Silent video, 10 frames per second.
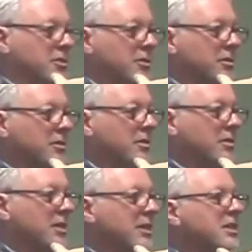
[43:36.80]
other.
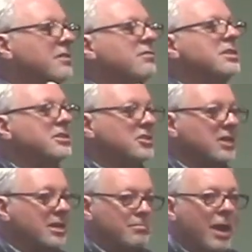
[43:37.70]
They live in the
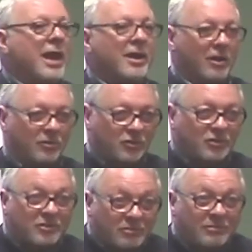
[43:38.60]
same
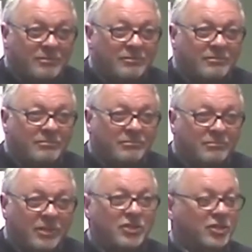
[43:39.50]
house.
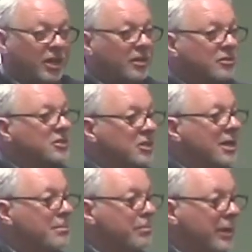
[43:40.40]
They share the
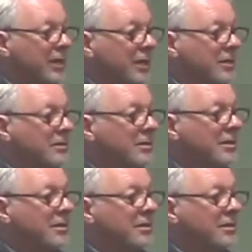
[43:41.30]
same bed,